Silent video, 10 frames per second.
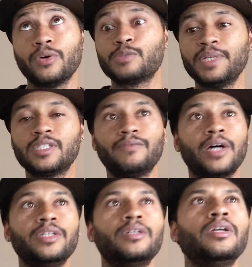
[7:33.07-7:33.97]
expensive
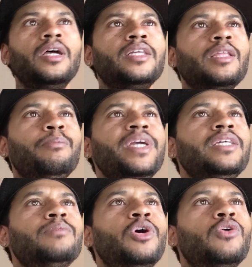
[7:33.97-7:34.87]
out here. The
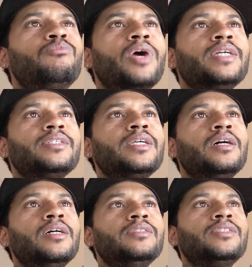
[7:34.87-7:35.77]
medium home price in
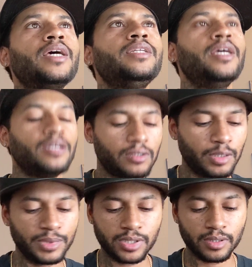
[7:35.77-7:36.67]
San Diego,
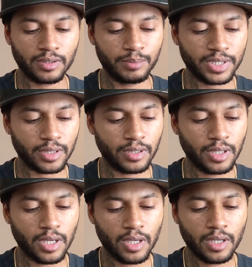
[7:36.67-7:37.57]
let me see.
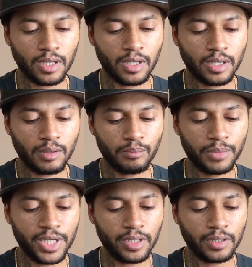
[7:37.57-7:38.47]

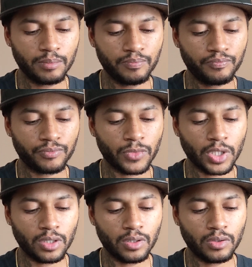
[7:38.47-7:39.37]
Medium
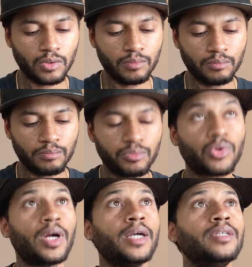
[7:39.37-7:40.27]
home
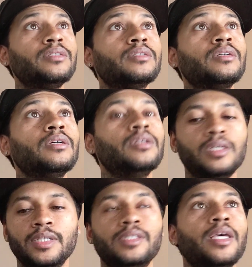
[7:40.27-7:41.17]
price
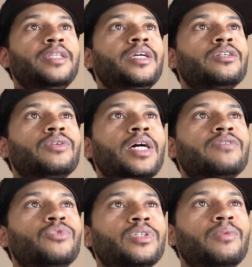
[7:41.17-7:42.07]
in San Diego,
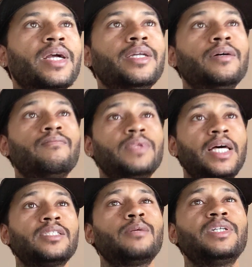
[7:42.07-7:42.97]
California right now.
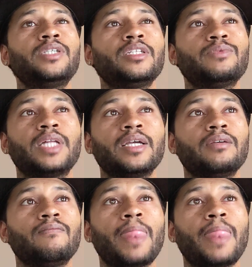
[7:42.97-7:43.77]
Last time I checked, it was like,